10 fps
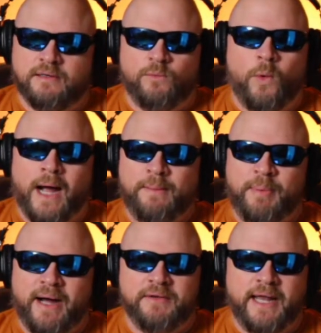
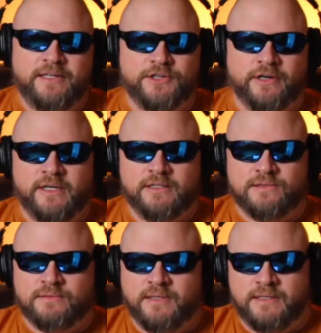wipeout nature of
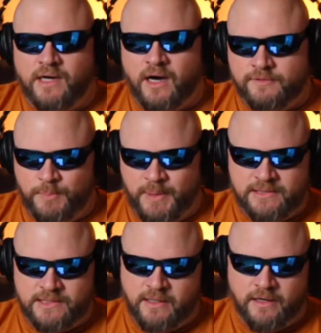his off-speed
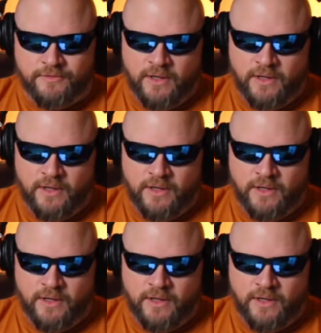stuff.